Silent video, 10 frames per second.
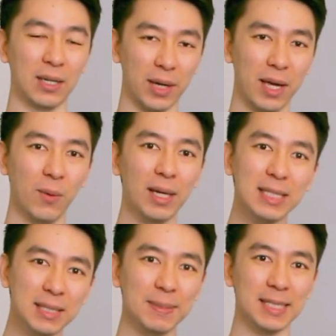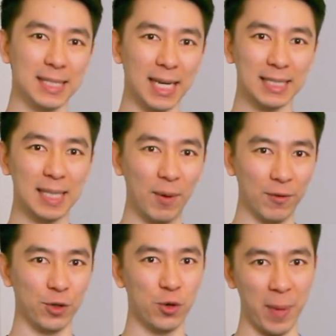Okay, what this means is that some
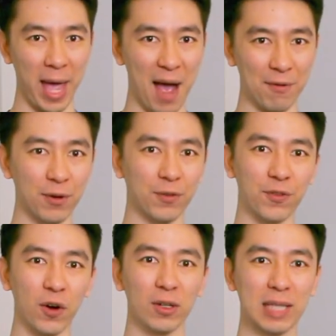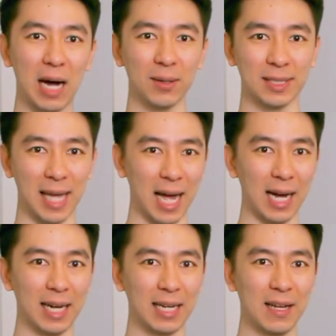of you may have floor tiles that
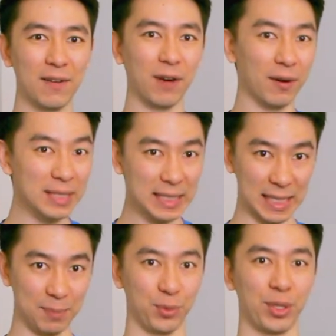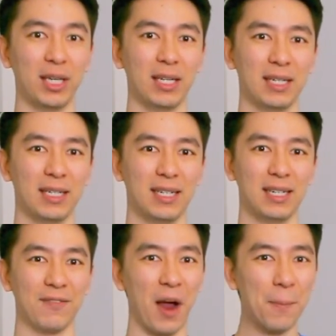are very slippery,
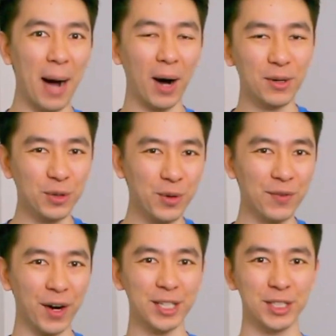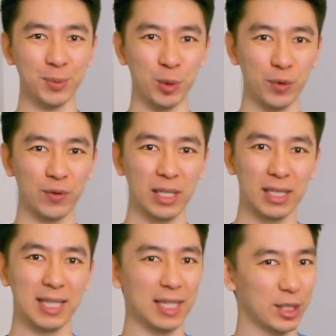very powdery, very smooth.
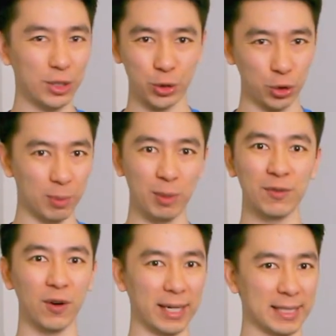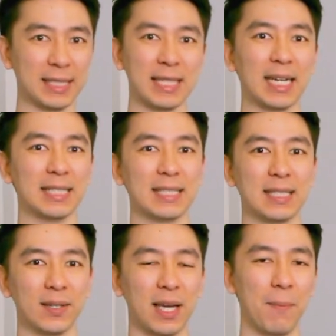That's not suitable for exercise.
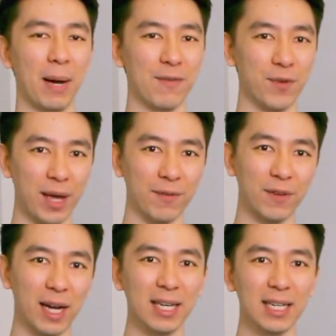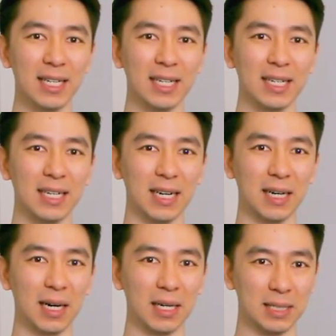Okay, but if you can find
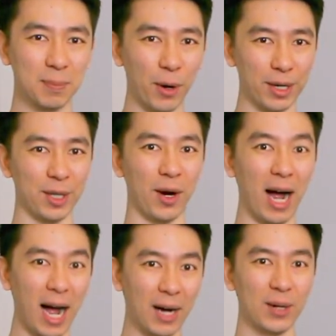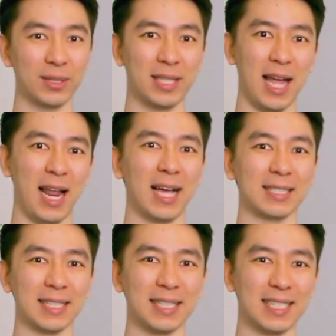a spot in your house that
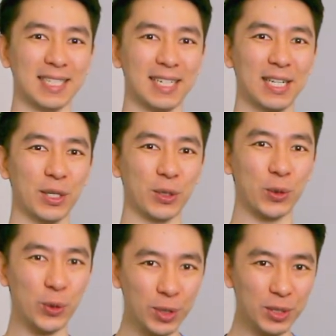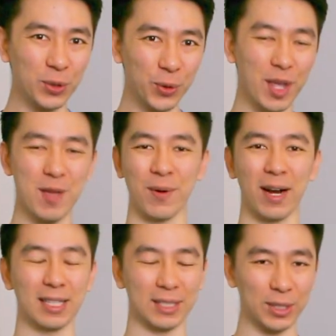has a good grip,
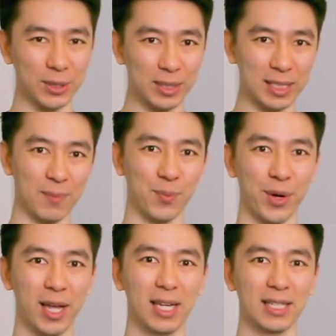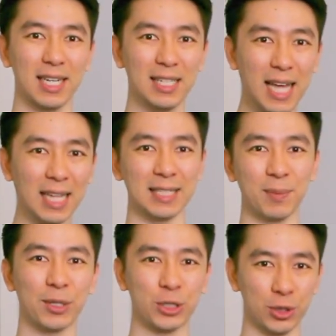right, it's not so slippery, then that is
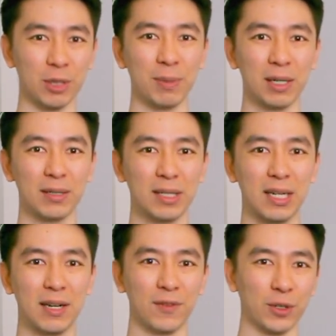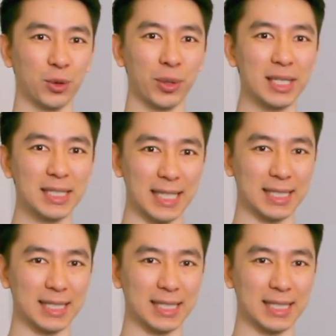more suitable for doing these